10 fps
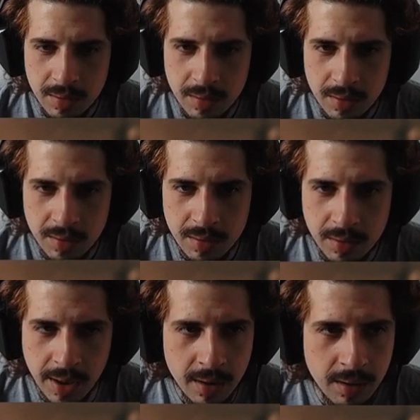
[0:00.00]
Oh,
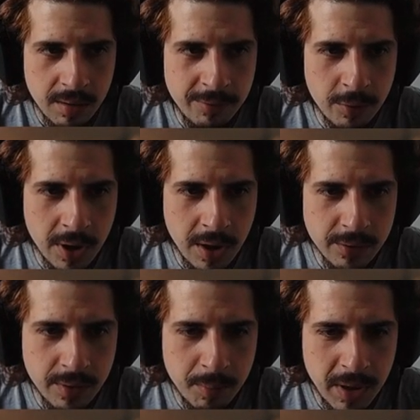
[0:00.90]
yeah, a
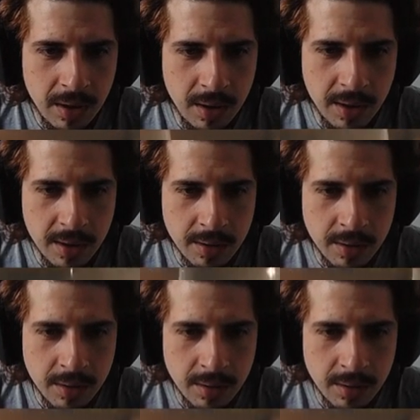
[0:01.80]
400 milliliter.